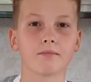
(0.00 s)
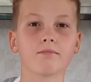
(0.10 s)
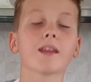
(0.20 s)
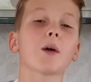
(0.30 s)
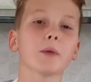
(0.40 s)

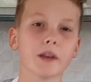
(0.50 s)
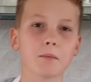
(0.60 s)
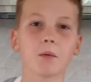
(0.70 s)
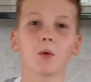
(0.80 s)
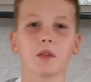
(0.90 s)
Now we can
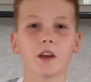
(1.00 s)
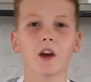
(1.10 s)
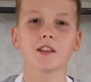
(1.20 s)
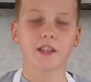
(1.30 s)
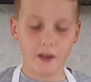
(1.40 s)
pour the
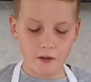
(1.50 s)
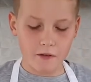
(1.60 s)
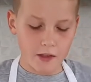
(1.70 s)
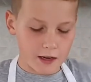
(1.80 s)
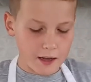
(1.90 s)
icing
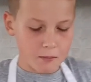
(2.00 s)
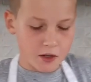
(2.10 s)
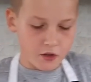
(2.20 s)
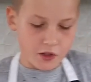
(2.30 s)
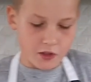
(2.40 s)
over the lemon
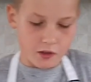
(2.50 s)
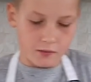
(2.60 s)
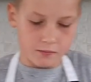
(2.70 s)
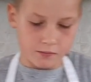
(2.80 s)
drizzle.